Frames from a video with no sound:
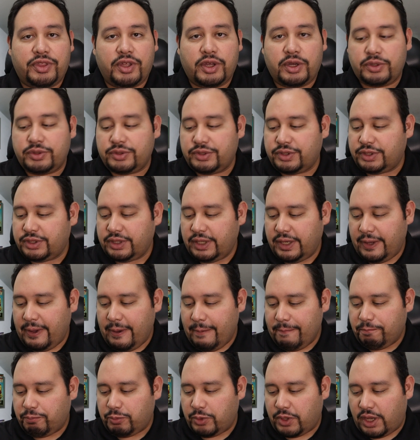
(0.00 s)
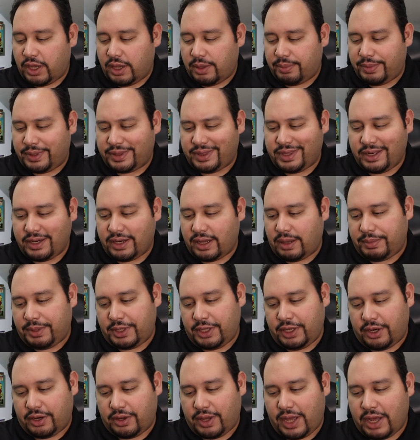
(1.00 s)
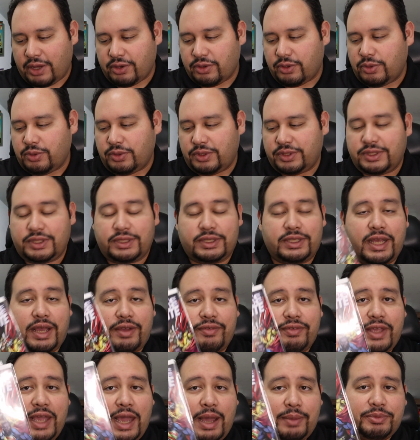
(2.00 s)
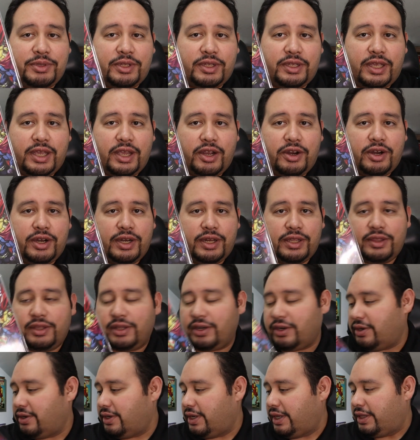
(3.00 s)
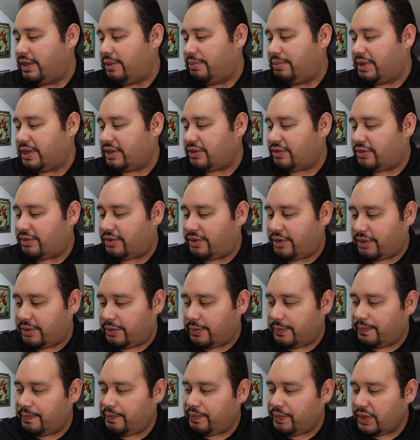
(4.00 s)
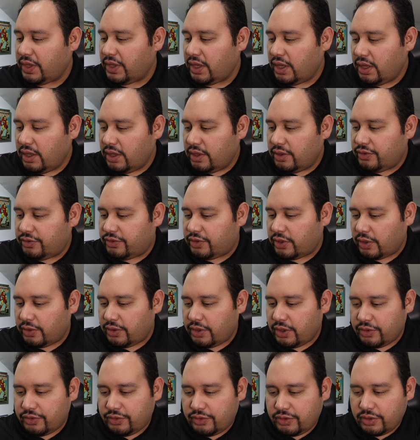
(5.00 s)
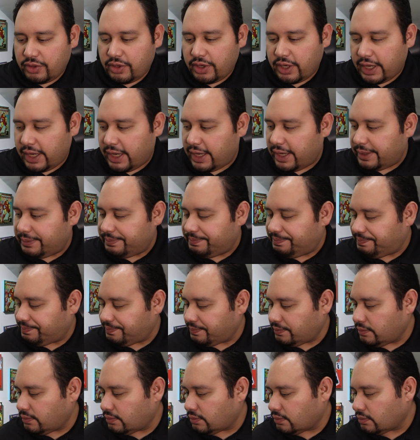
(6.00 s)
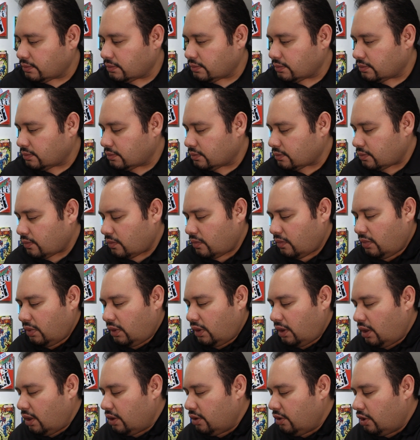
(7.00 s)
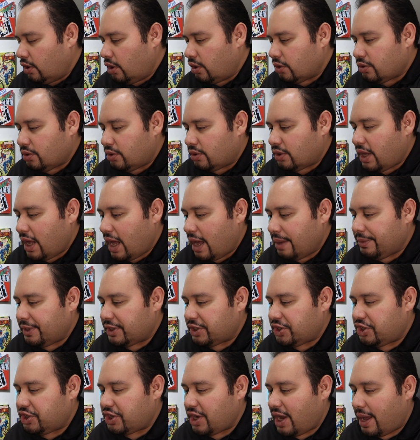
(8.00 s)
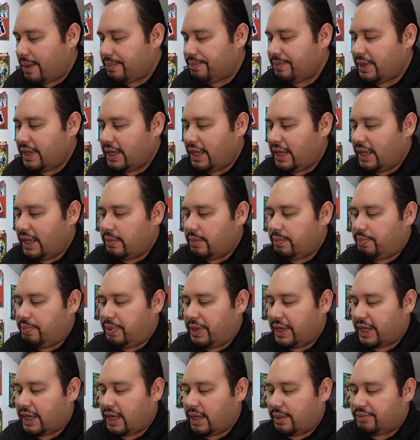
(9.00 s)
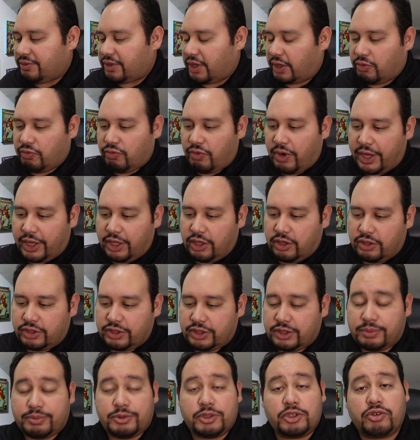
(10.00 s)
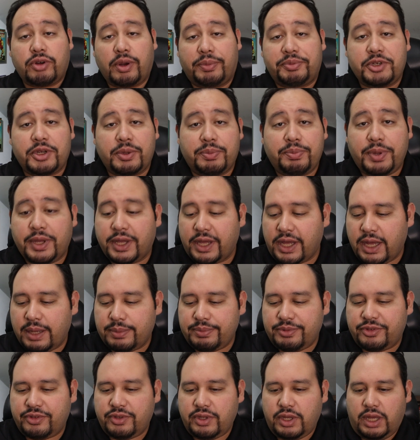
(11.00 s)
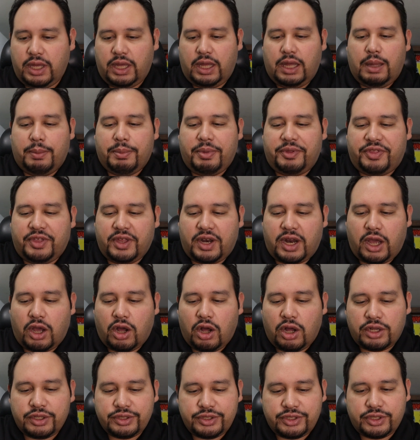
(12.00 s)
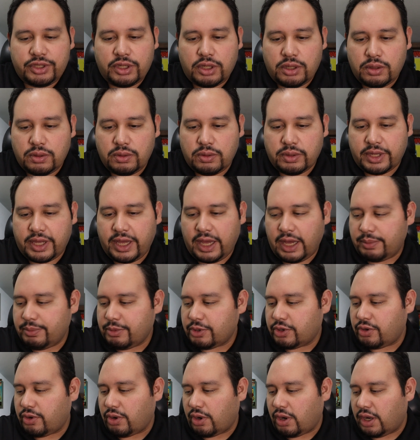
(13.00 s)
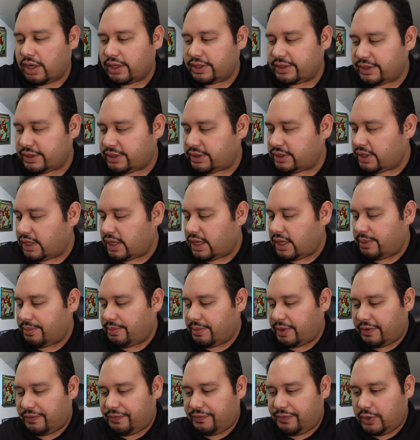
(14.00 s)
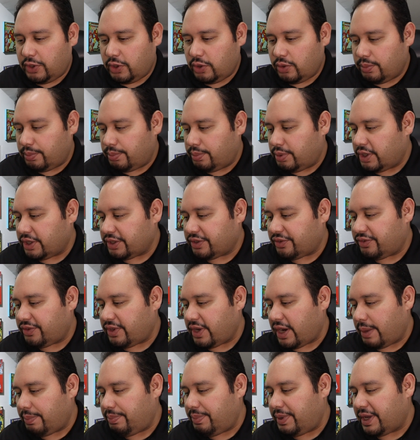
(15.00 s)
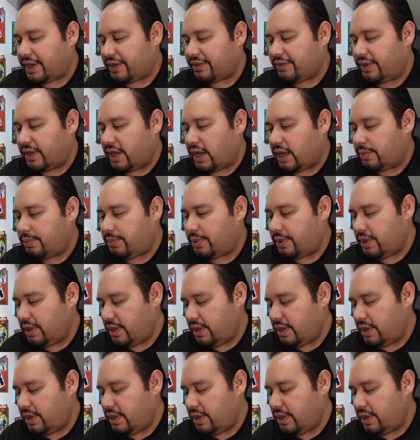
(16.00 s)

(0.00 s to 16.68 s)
those. But then, how cool is it to have Captain Carrot in there in the mix too? So those are local comic shop pickups, like regular subscription pickups. But then I also came across a few books that I picked up